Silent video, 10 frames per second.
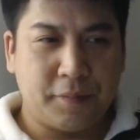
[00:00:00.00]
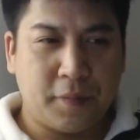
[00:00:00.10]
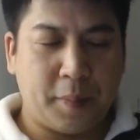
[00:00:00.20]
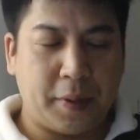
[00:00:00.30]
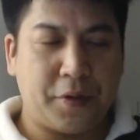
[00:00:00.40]

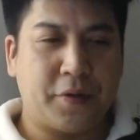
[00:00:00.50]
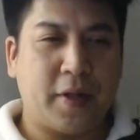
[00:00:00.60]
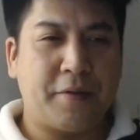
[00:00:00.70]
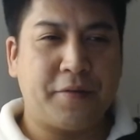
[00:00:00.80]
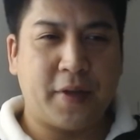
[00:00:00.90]
about your
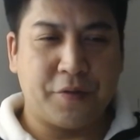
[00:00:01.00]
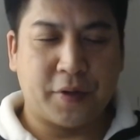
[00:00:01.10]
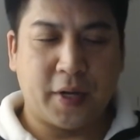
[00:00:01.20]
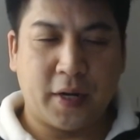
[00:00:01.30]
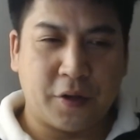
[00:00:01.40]
life that you cannot